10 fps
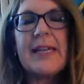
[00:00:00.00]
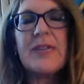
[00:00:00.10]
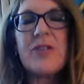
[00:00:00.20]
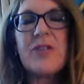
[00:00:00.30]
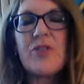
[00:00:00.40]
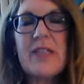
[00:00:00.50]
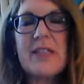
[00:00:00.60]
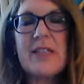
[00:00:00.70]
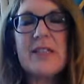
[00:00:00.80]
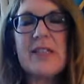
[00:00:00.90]

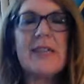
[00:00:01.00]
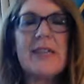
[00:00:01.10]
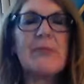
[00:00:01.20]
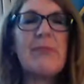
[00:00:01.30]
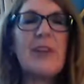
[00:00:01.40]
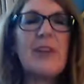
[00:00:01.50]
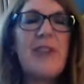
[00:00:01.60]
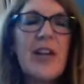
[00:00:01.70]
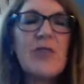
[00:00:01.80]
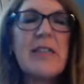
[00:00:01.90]
industries and
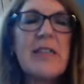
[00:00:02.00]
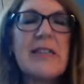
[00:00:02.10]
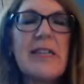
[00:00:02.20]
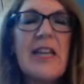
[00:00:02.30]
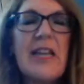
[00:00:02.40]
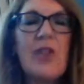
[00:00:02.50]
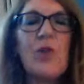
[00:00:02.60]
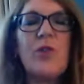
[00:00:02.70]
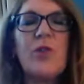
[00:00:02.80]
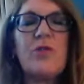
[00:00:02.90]
manufactories that he
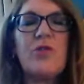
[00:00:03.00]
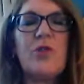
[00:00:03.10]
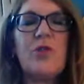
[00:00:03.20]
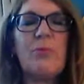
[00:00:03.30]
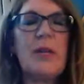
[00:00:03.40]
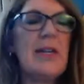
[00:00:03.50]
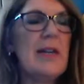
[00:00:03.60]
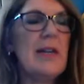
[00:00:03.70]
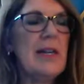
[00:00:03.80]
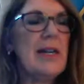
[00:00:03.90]
thought should be